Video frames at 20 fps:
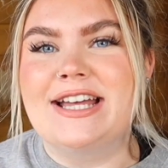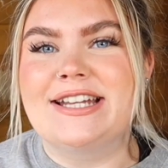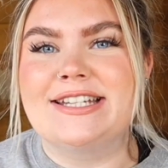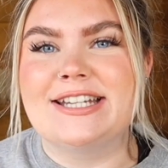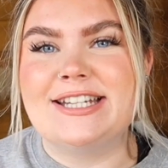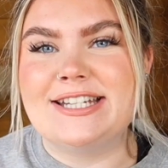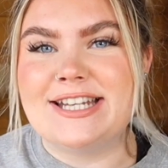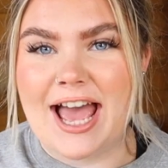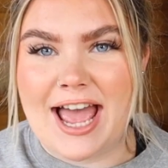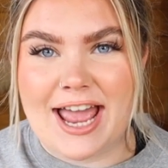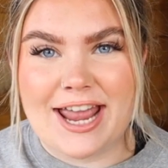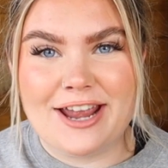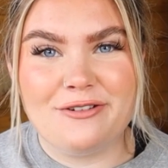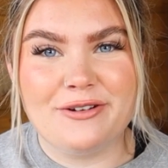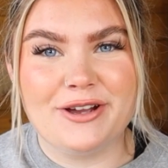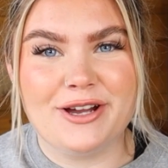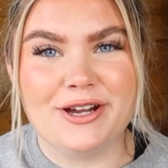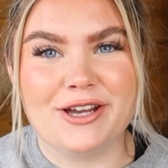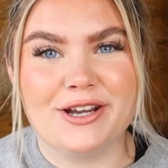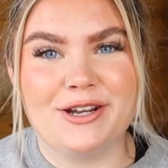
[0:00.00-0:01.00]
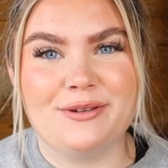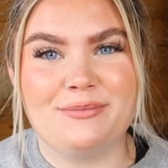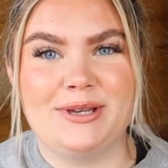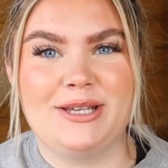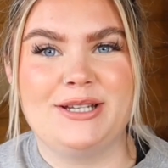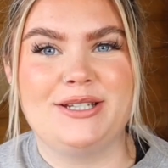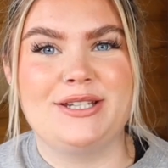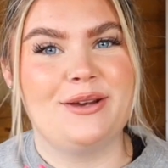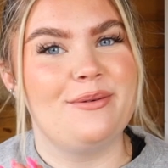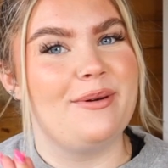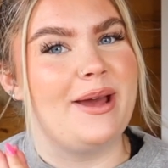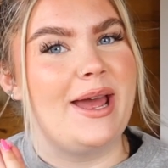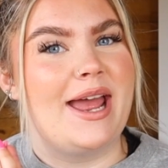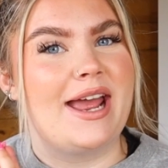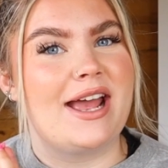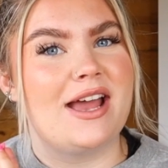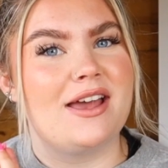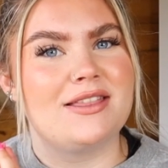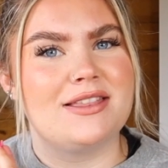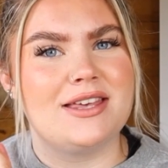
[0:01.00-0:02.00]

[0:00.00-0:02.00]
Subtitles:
Today we are going to be doing